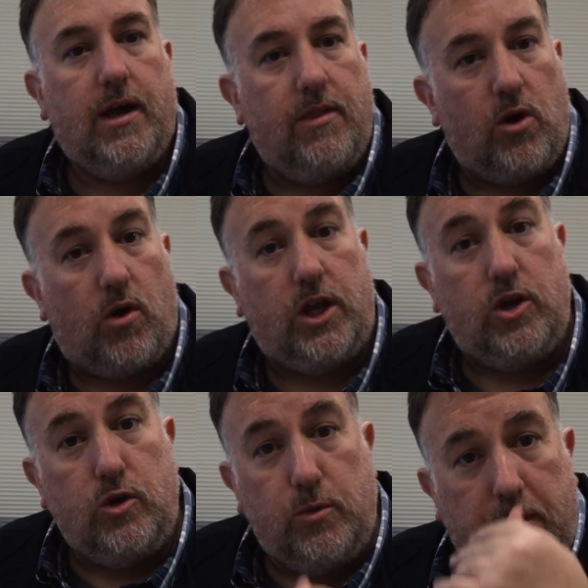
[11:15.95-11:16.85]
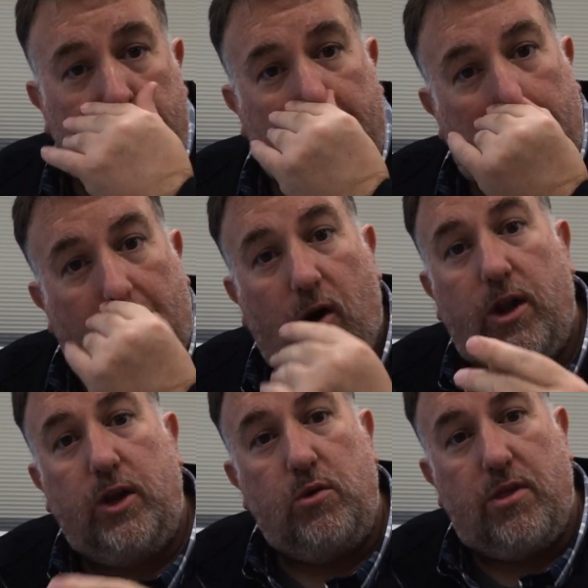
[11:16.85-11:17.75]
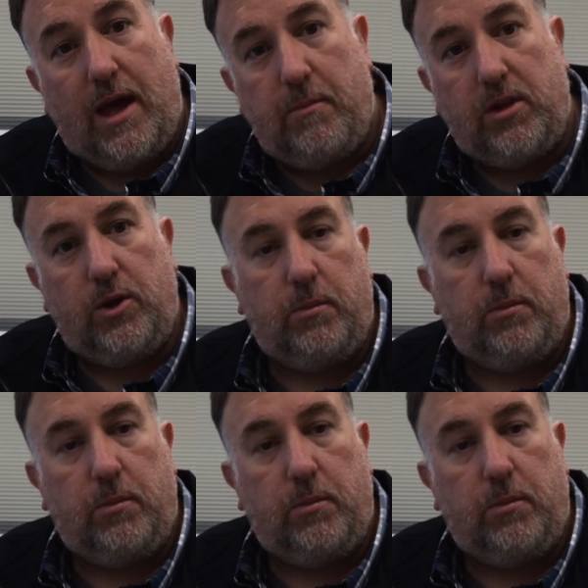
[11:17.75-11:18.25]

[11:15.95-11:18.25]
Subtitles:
they already knew me, and I already knew them a little